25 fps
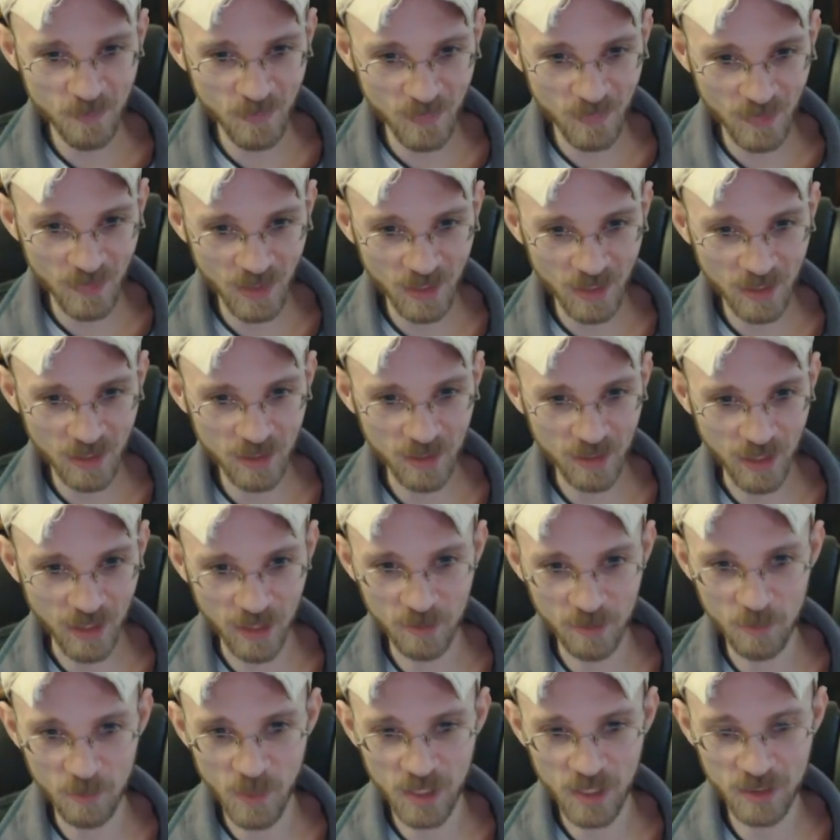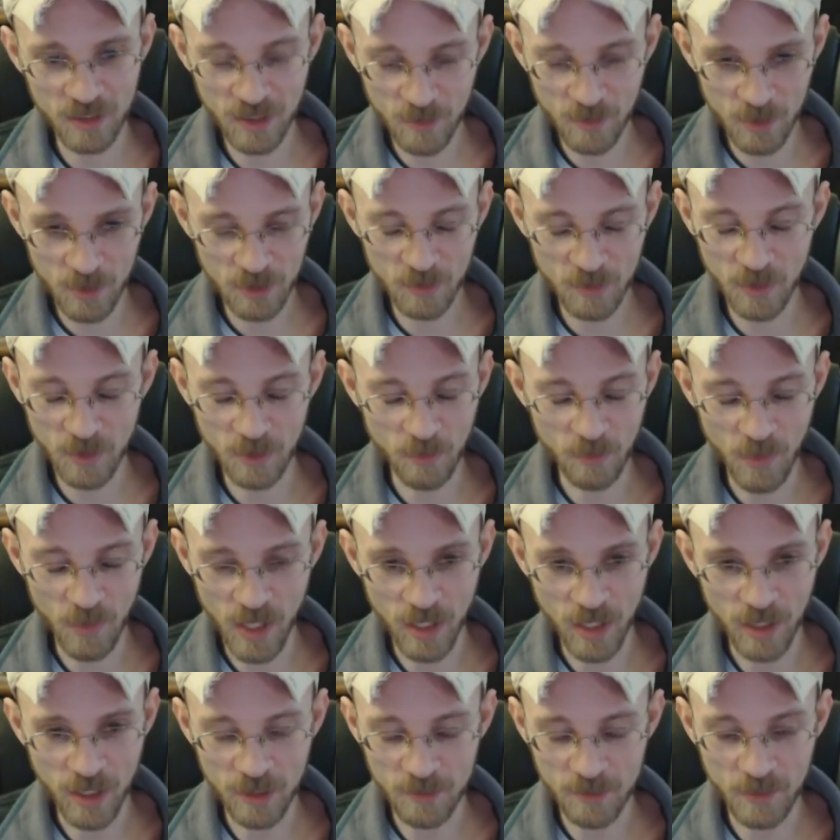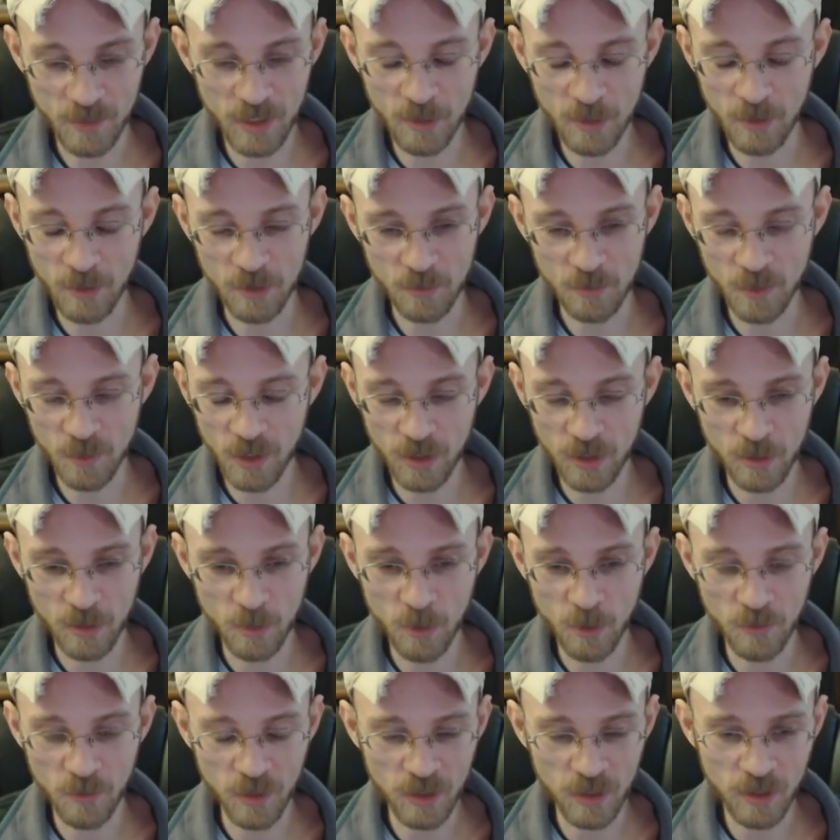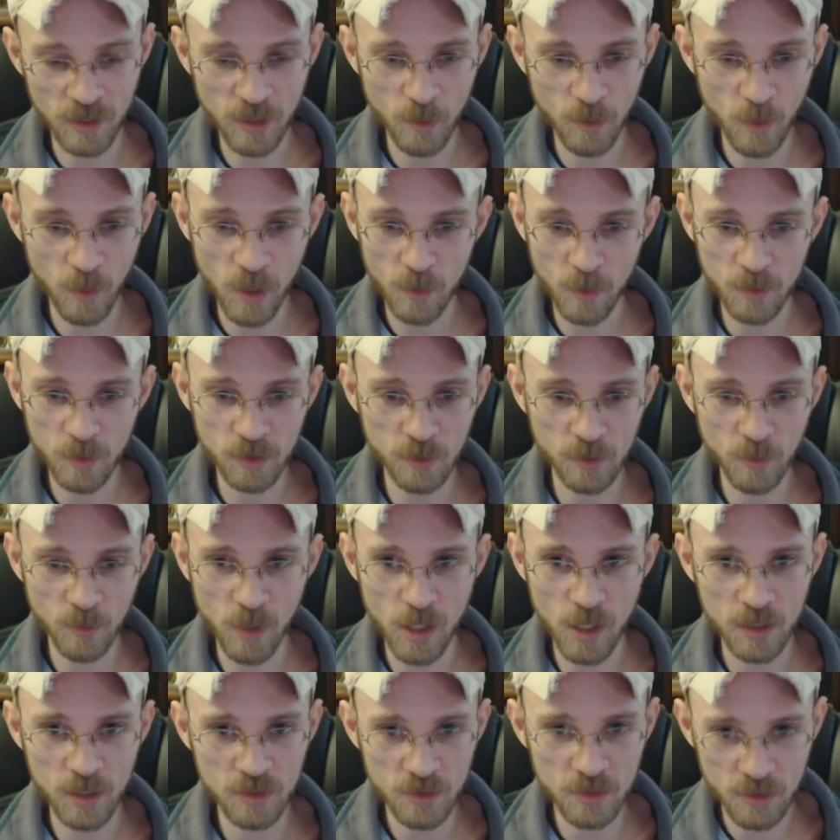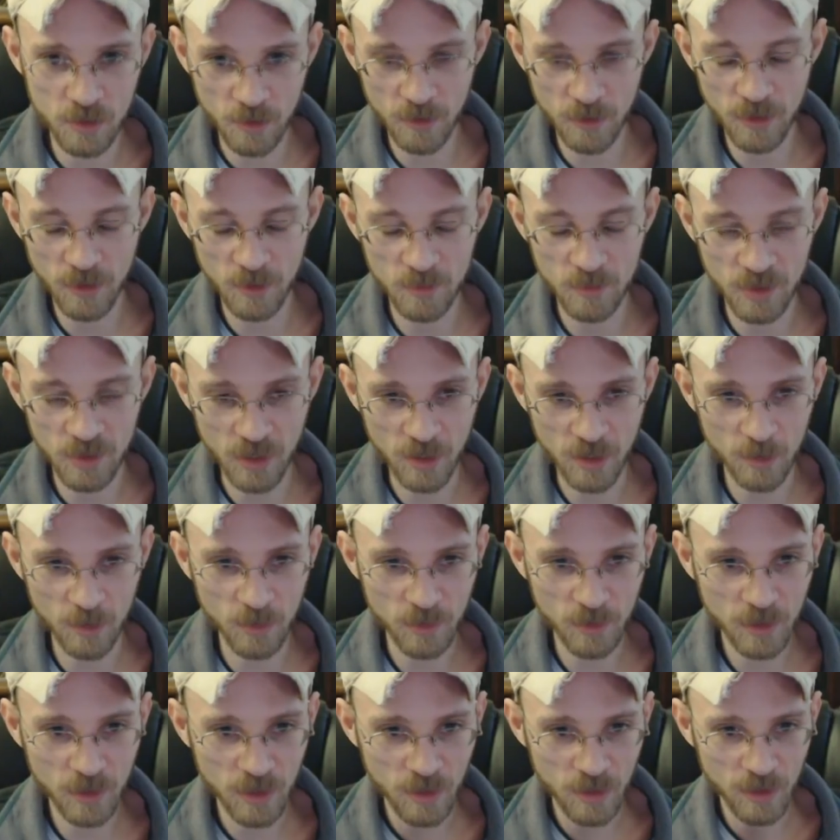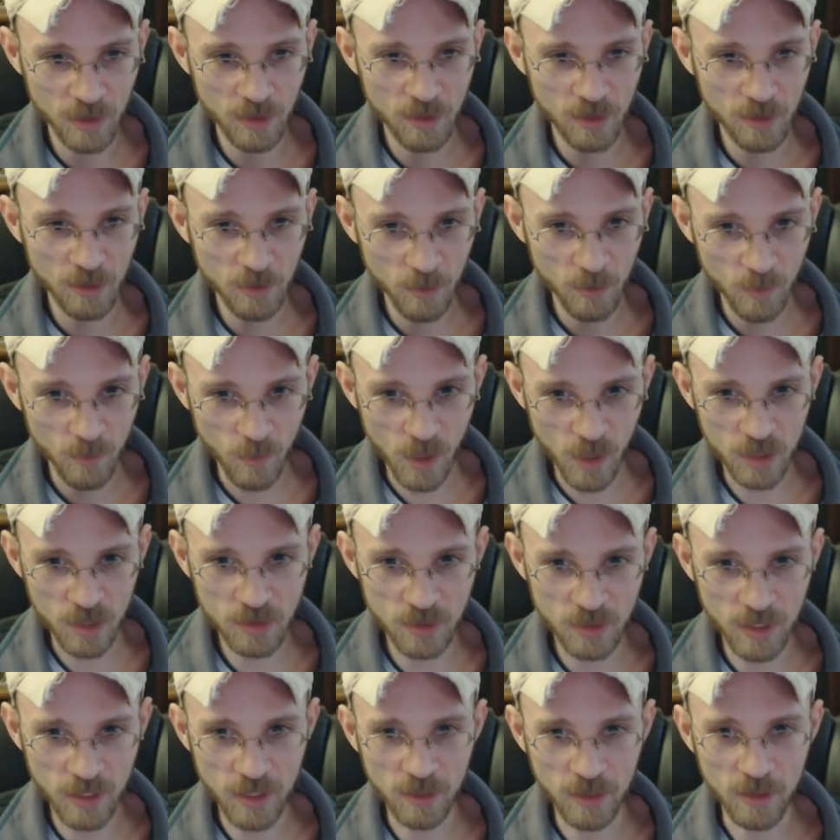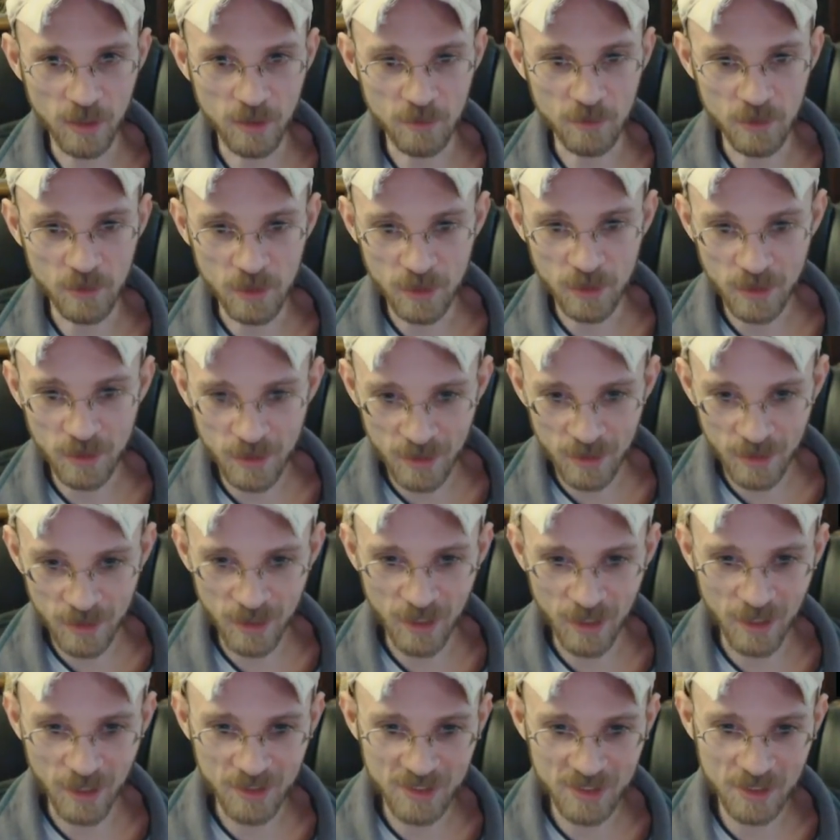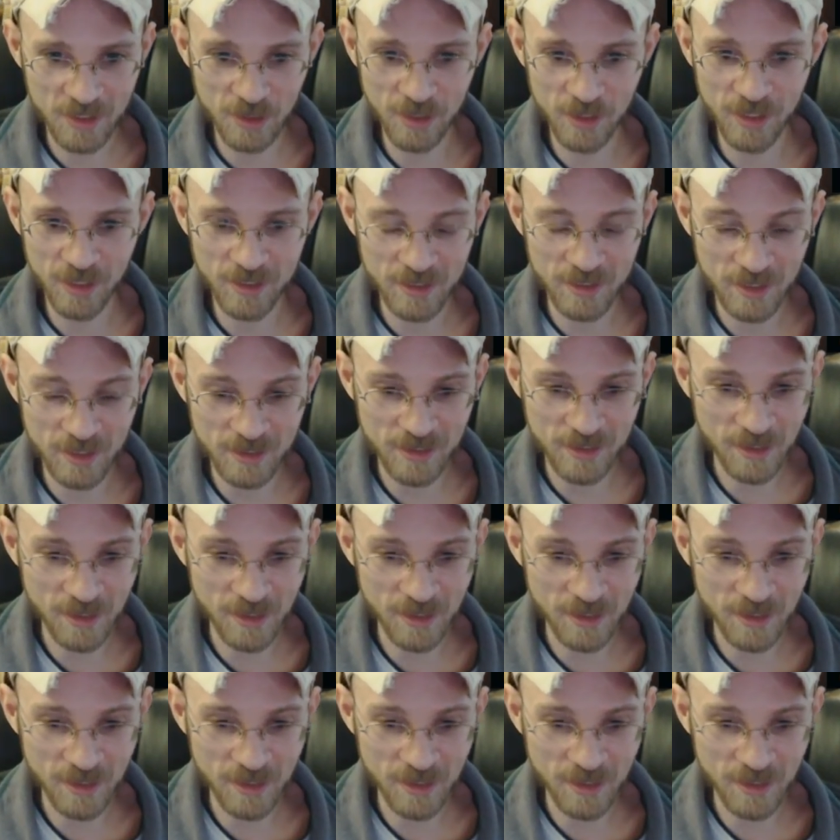That must have been badass. But anyways, really good movie. Well worth a watch. 2 thumbs up. Watch the hell out of it. I'll see you guys next time.